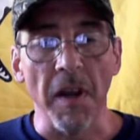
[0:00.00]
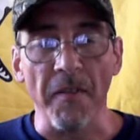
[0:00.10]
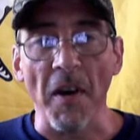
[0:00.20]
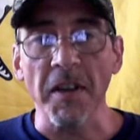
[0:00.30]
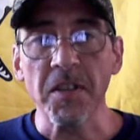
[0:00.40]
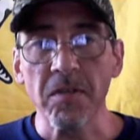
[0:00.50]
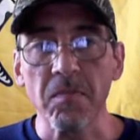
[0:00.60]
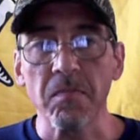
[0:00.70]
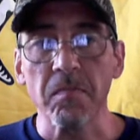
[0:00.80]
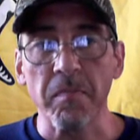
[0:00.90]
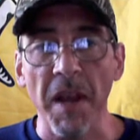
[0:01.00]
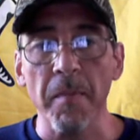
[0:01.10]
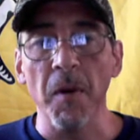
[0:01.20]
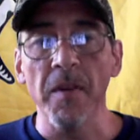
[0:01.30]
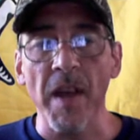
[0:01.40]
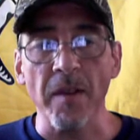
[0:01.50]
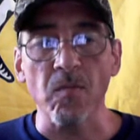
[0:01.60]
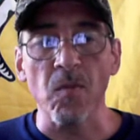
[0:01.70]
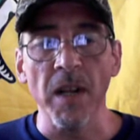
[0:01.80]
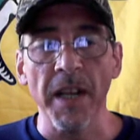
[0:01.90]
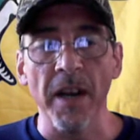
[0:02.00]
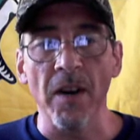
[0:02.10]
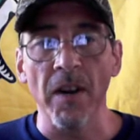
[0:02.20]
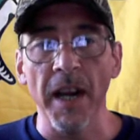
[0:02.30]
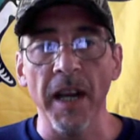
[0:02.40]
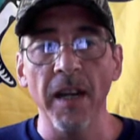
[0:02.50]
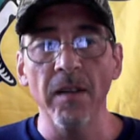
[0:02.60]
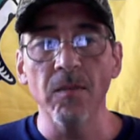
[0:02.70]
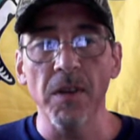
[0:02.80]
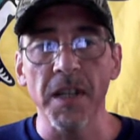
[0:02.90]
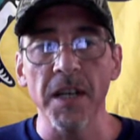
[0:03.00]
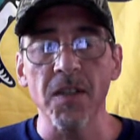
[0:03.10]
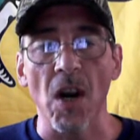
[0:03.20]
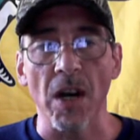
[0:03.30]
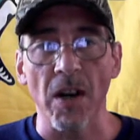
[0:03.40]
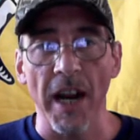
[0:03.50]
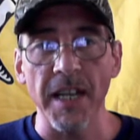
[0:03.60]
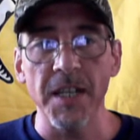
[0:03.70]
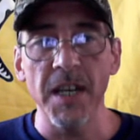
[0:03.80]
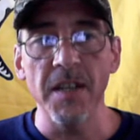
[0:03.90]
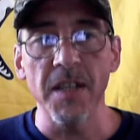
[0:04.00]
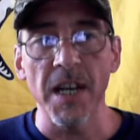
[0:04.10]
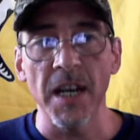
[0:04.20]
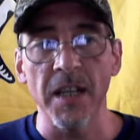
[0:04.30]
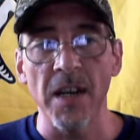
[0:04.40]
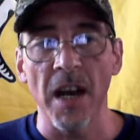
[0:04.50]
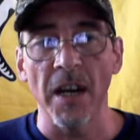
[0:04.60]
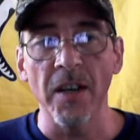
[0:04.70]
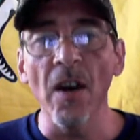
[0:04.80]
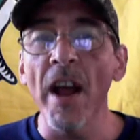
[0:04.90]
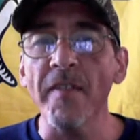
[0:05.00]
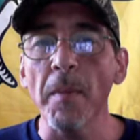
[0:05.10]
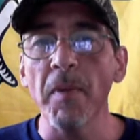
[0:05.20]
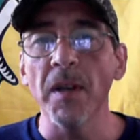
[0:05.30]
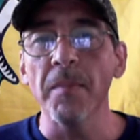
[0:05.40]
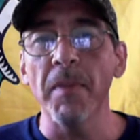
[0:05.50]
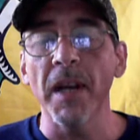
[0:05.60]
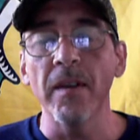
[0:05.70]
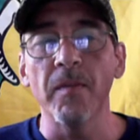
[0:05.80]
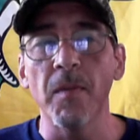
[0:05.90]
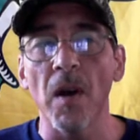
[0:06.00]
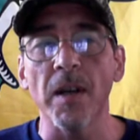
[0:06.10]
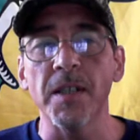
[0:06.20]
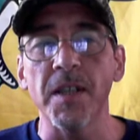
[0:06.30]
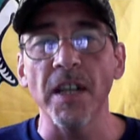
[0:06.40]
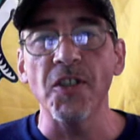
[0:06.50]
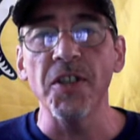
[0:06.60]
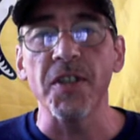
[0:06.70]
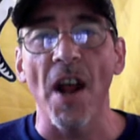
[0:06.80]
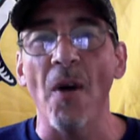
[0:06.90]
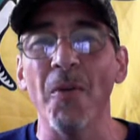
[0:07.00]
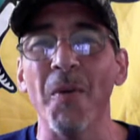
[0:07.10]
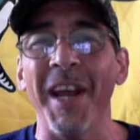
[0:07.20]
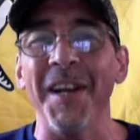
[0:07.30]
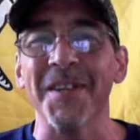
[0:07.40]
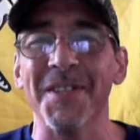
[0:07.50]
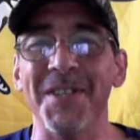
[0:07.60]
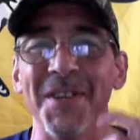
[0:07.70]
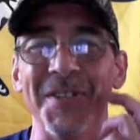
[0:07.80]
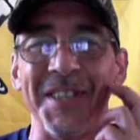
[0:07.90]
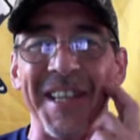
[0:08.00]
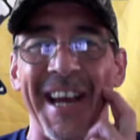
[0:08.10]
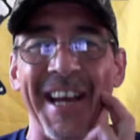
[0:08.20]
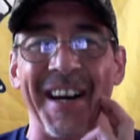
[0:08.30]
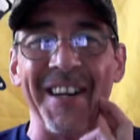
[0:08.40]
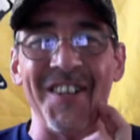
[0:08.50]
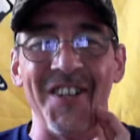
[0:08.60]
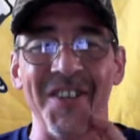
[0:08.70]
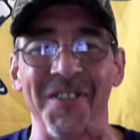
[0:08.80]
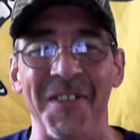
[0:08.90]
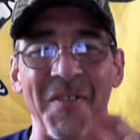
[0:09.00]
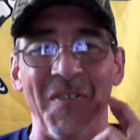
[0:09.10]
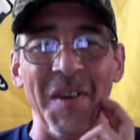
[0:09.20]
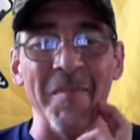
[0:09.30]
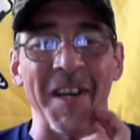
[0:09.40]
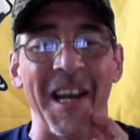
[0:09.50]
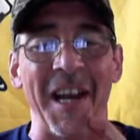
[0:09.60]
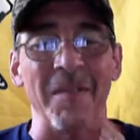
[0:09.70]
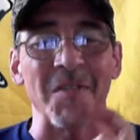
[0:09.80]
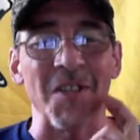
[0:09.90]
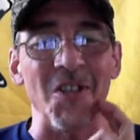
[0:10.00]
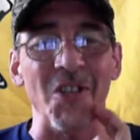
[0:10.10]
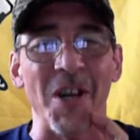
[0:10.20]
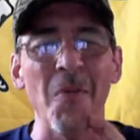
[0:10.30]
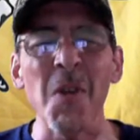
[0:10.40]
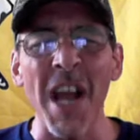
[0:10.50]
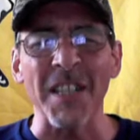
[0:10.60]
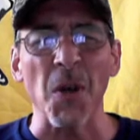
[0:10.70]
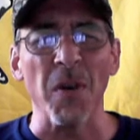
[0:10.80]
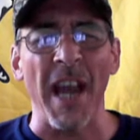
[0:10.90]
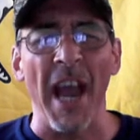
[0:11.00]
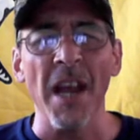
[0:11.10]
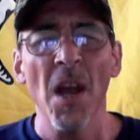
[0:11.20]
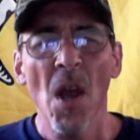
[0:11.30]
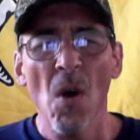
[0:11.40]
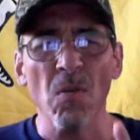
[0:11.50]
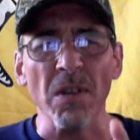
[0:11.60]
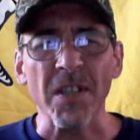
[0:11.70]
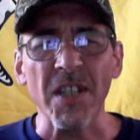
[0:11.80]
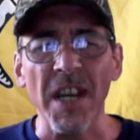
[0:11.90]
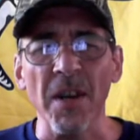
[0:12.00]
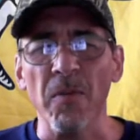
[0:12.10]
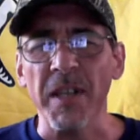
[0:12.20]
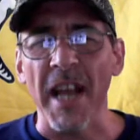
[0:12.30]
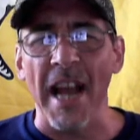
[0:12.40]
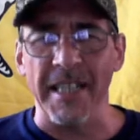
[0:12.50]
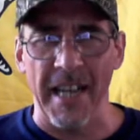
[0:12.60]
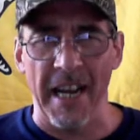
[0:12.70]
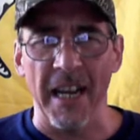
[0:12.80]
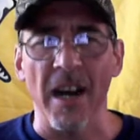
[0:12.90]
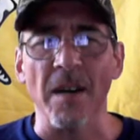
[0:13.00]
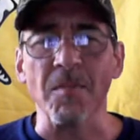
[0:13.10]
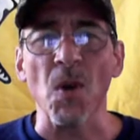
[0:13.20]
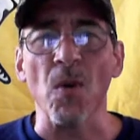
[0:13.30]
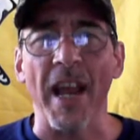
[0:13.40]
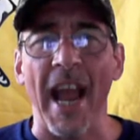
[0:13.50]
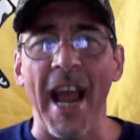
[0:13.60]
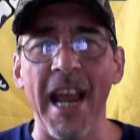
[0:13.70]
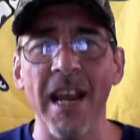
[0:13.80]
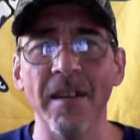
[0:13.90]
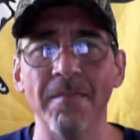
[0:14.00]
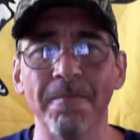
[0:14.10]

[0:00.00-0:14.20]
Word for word: if us people that really agree with this are crazy, then uh, you're gonna have to build a big uh, detention center. Oh wait, you're doing that, aren't you, at the FEMA camps and shit? Well, that's okay. We'll see you when that day comes. Okay.